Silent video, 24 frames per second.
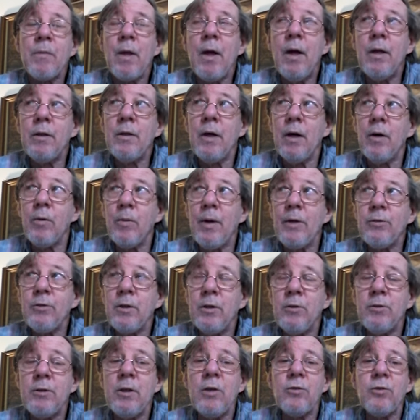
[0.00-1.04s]
and the rest of
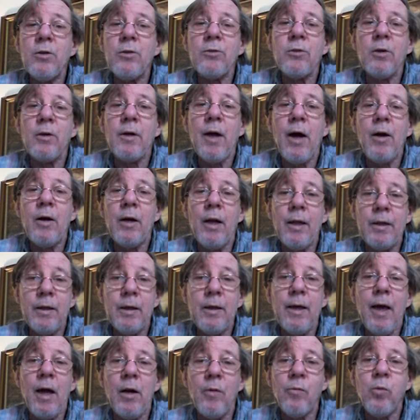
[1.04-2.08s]
these districts are kind of like
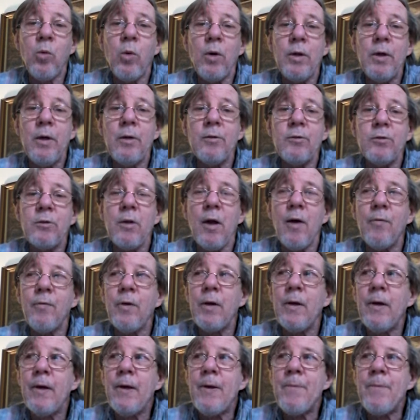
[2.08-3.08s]
in California and stuff,